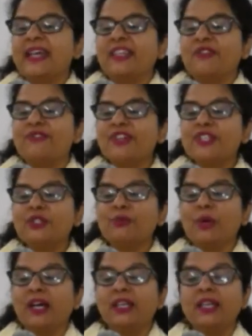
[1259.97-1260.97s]
The first
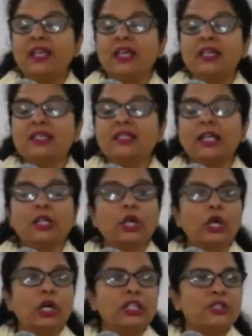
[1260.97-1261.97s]
one is that
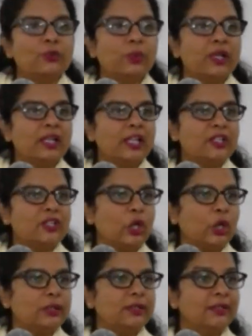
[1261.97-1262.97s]
God's will is
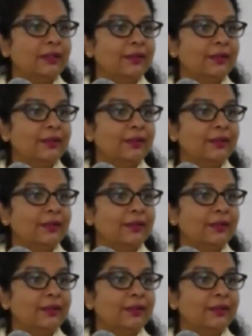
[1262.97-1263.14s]
not a,